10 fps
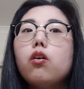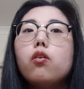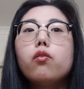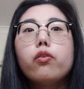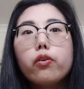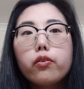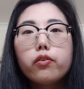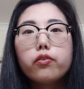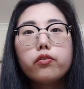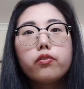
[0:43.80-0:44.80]

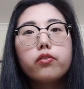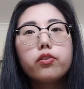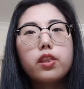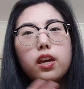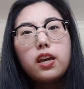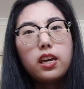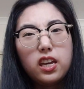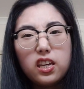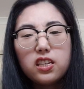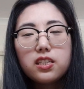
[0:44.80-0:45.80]
although there
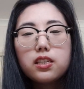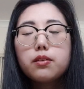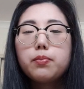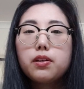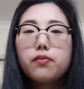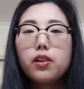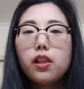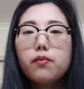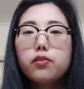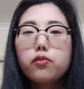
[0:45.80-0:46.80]
is a bit of a
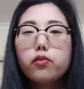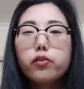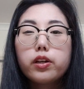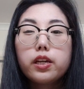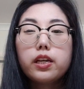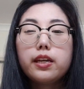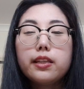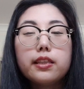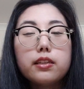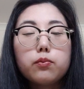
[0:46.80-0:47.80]
love story
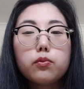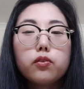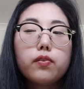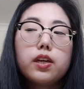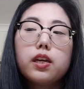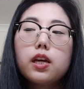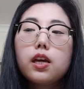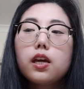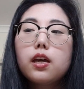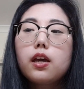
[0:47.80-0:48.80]
in this movie,
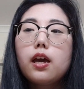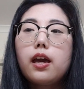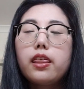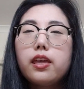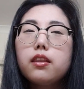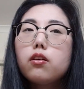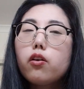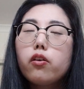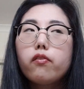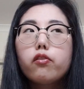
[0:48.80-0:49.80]
I think the
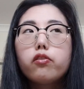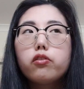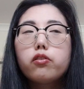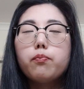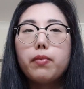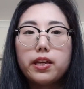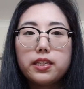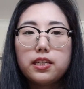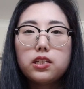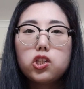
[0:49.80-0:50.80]
overall
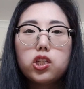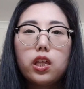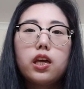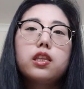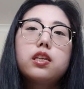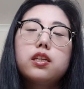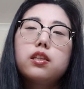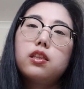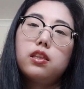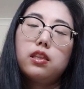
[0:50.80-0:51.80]
message that,
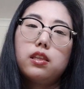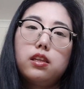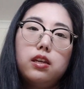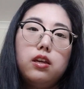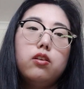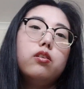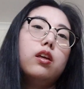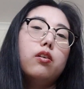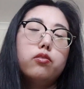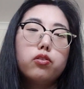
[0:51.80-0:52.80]
you know,
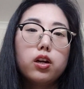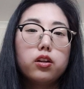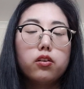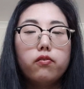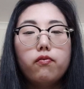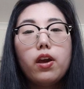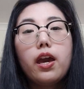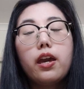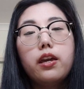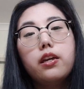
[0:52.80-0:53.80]
they are trying to
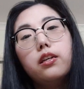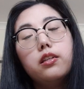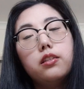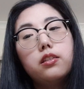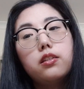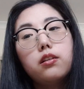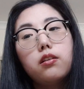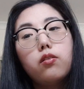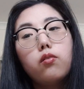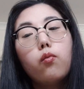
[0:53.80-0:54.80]
convey is
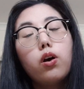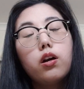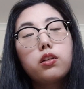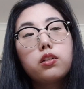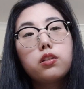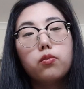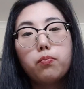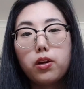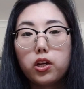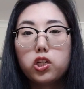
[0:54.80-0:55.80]
what
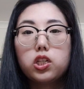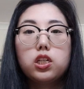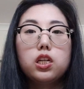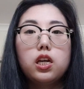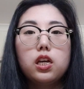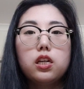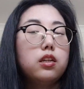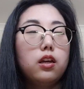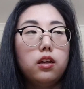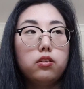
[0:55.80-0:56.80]
depression
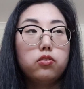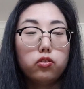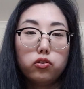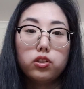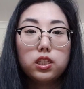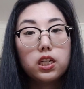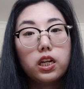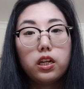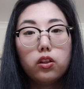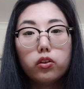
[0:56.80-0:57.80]
and social
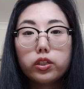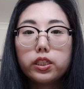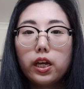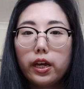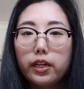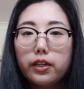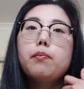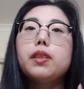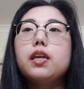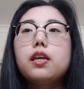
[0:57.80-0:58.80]
anxiety looks like.
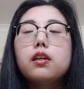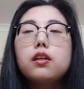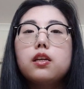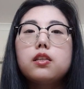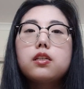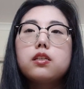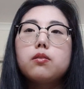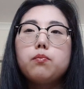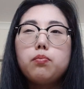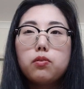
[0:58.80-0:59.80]
But they did it in such a
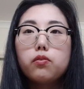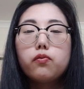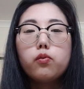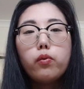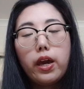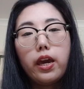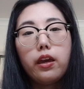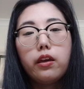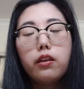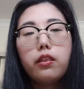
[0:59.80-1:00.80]
beautiful
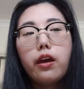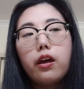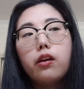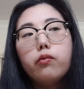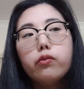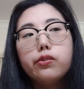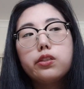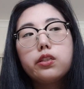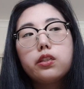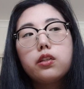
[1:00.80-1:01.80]
way that it
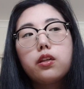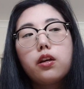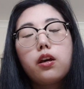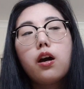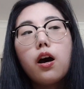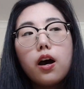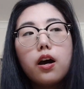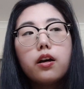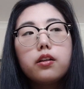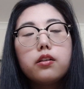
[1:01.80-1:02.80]
was
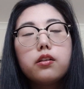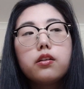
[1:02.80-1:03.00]
hard